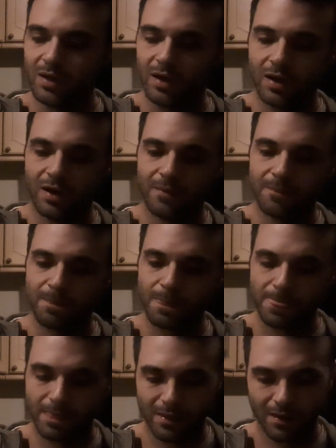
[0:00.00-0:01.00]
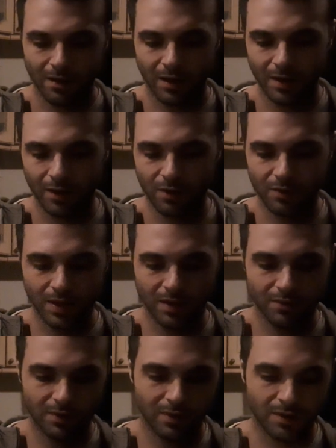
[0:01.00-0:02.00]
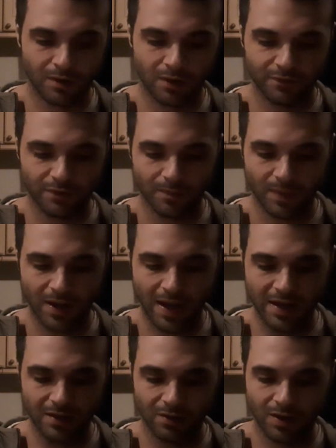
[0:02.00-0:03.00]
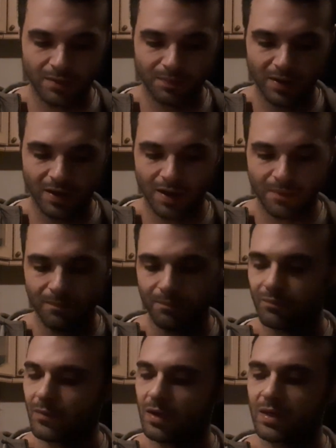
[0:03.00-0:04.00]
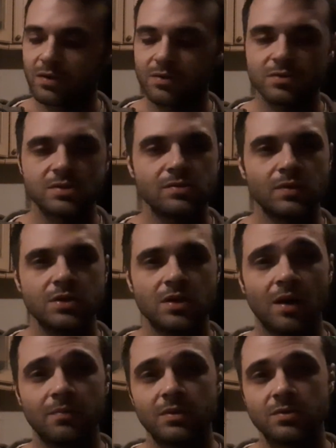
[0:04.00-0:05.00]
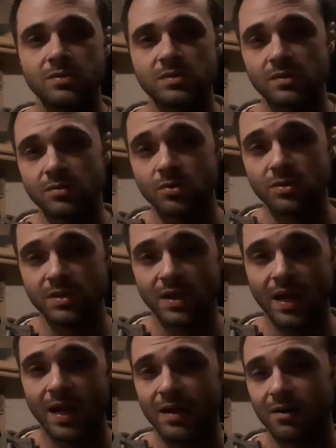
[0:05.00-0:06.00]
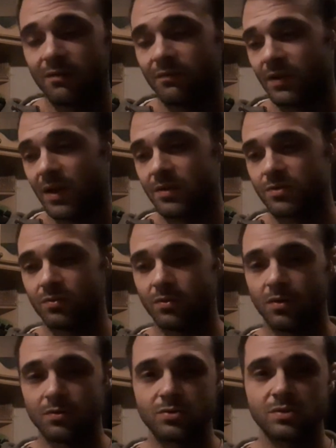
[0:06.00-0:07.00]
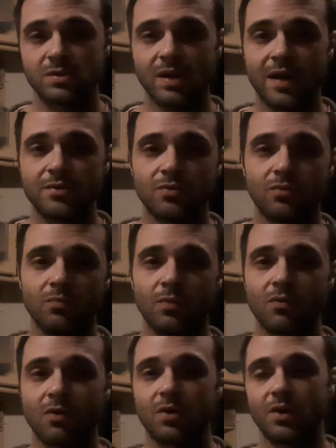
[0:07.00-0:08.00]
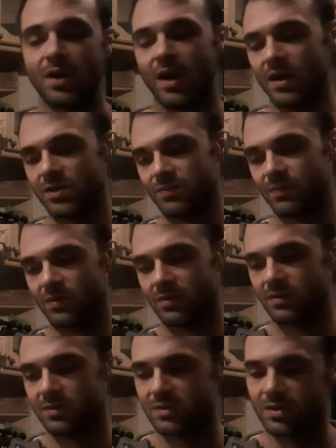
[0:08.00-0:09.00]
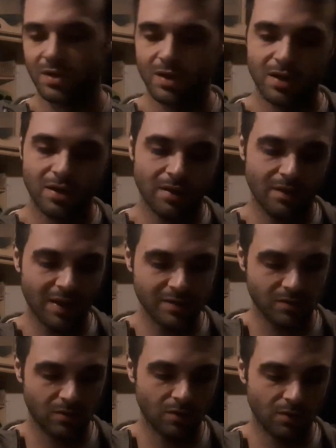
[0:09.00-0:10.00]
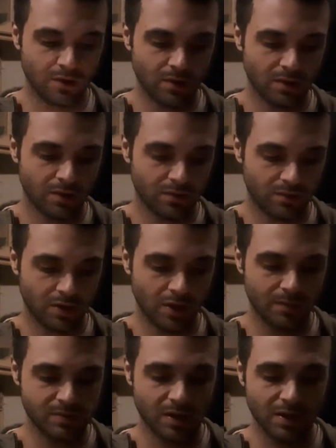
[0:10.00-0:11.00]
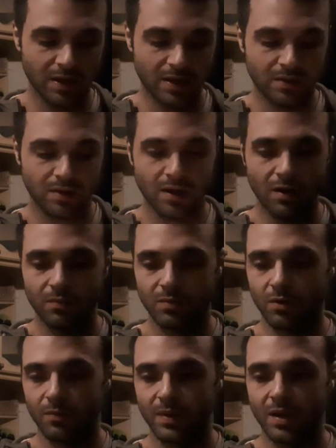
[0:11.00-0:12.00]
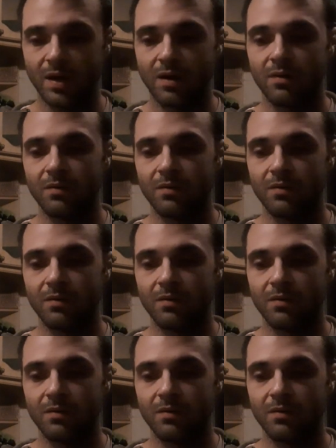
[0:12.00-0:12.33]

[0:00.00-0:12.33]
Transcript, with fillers: Um, I know now that after about 8, 9 p.m., I need to just switch it up to just, just the LA Confidential or just actual Moroccan hash because that's got the terps I need to help knock me out,